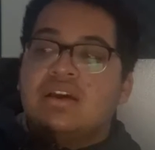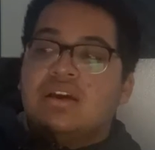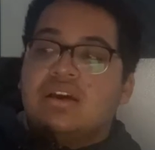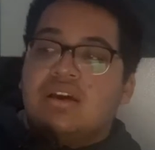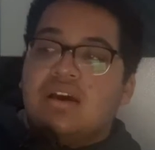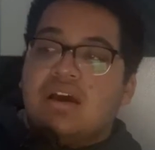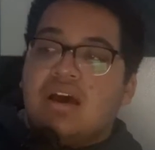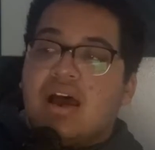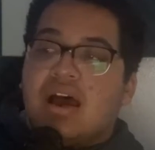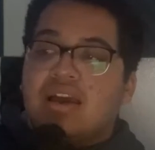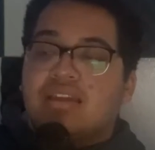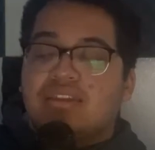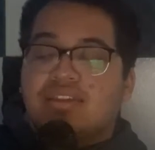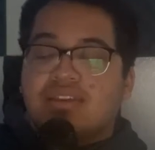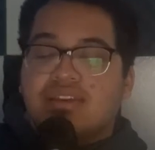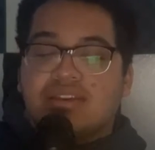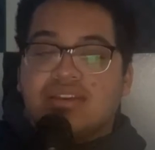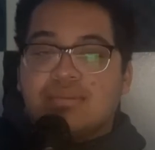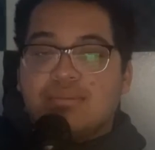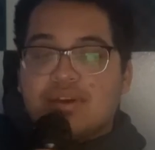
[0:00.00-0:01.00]
I
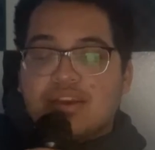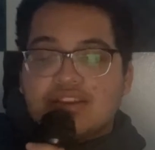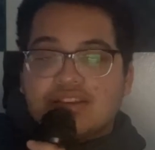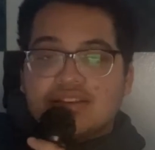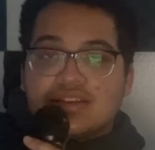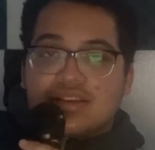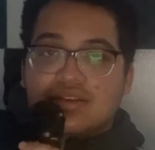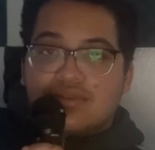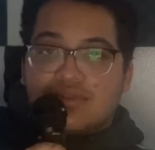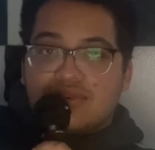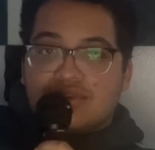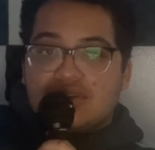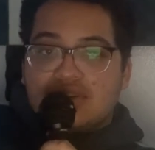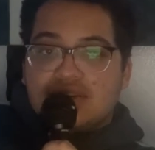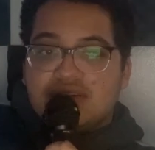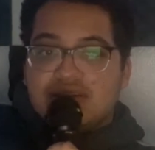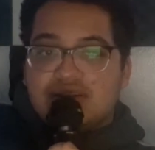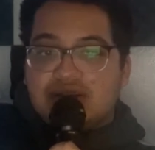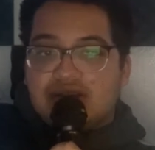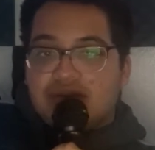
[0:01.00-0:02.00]
think the best thing for
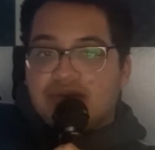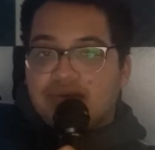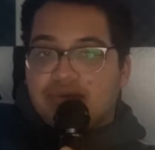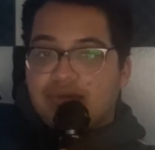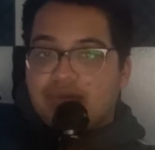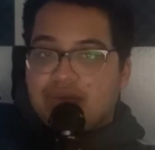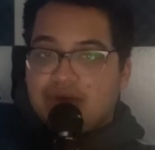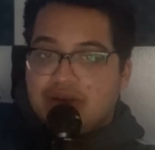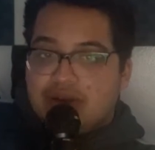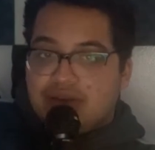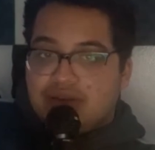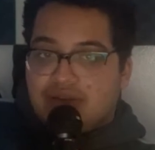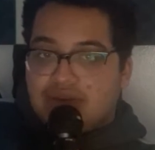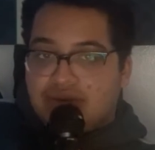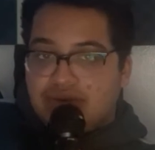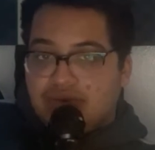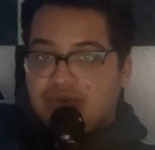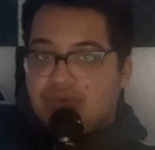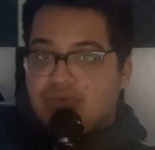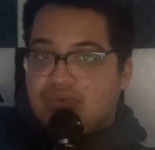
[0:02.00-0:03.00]
DC would be
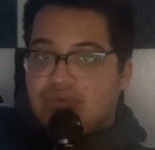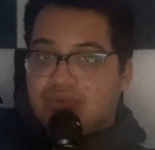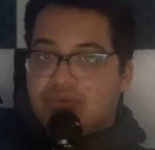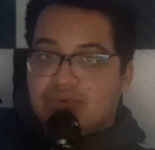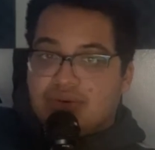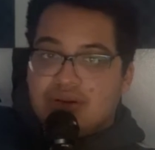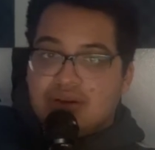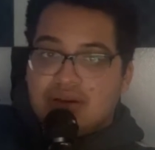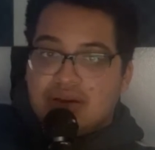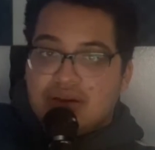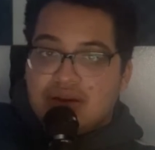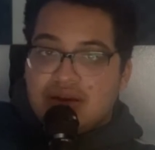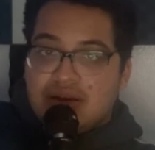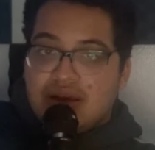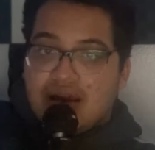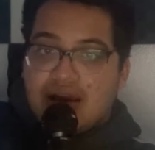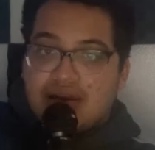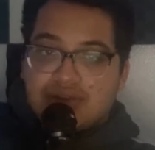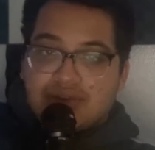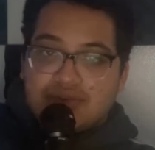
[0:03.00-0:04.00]
to
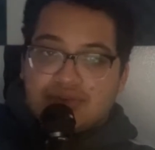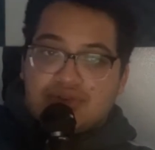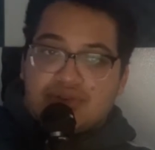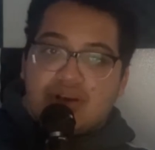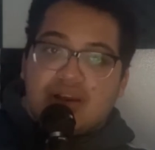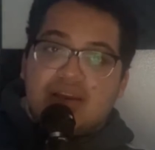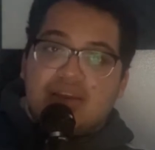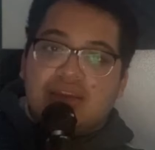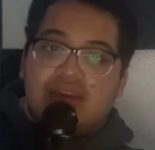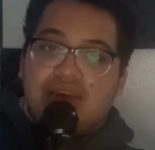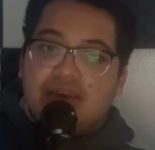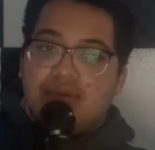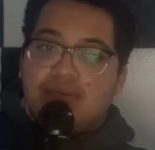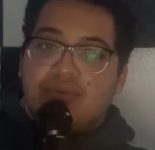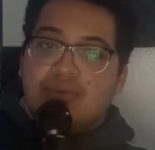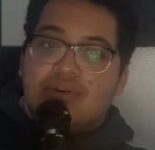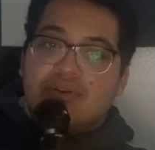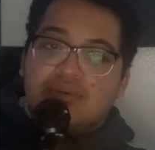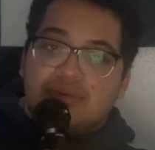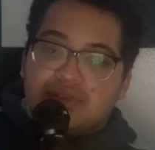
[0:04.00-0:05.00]
either try and keep
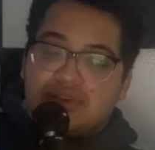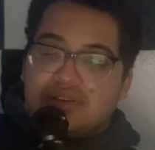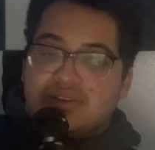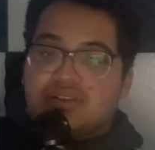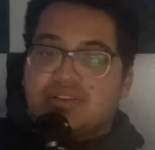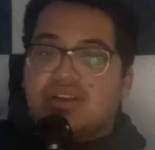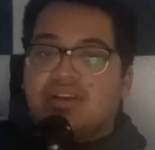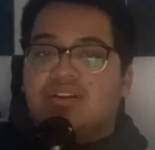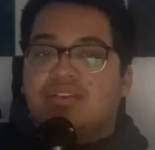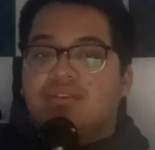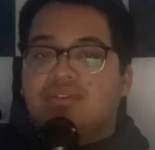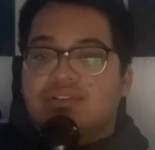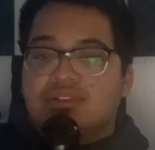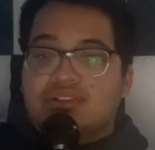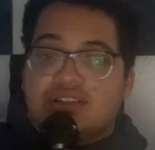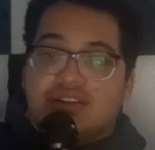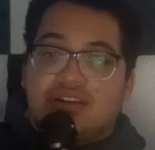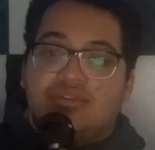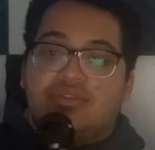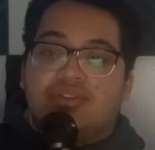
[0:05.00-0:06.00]
going with the Snyderverse,
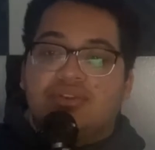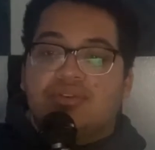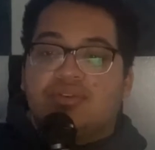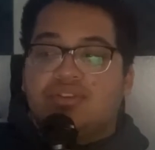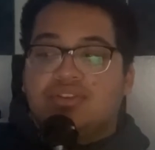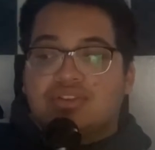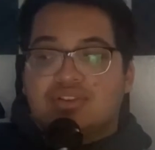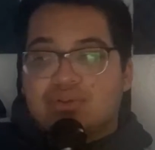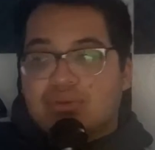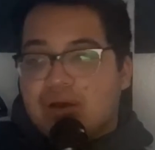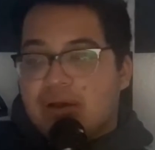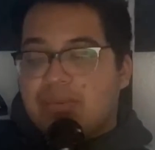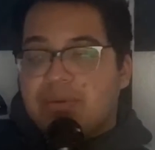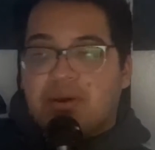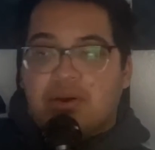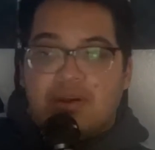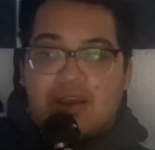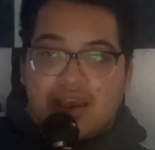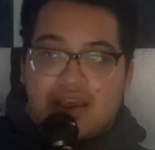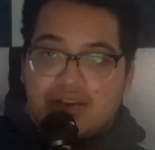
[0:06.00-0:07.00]
and if they're going to swap
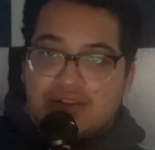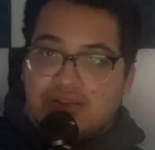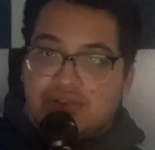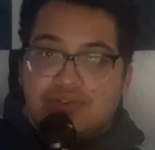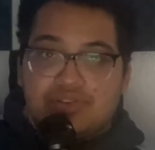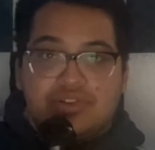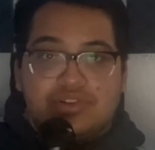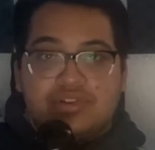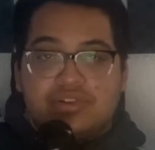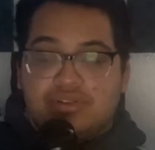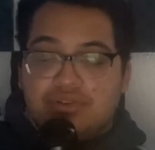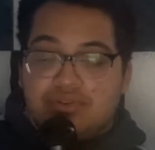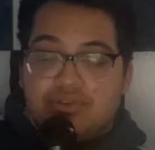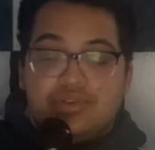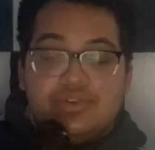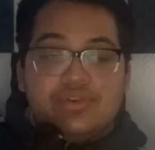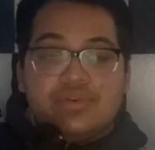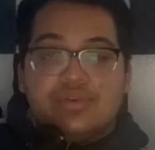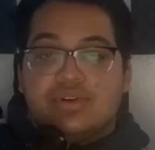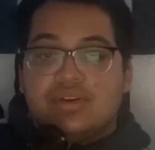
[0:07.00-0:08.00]
out actors, just
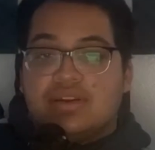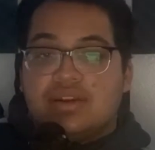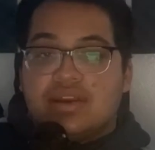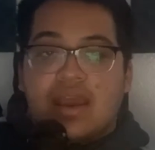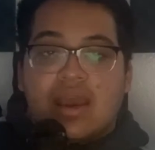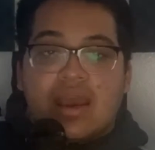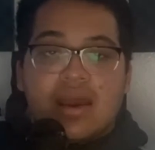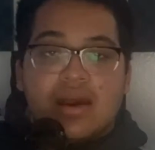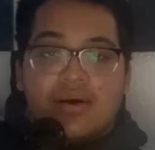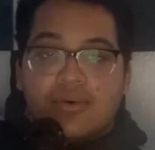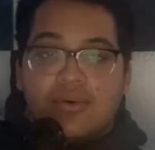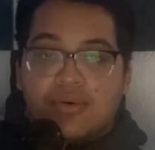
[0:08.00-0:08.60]
do it now.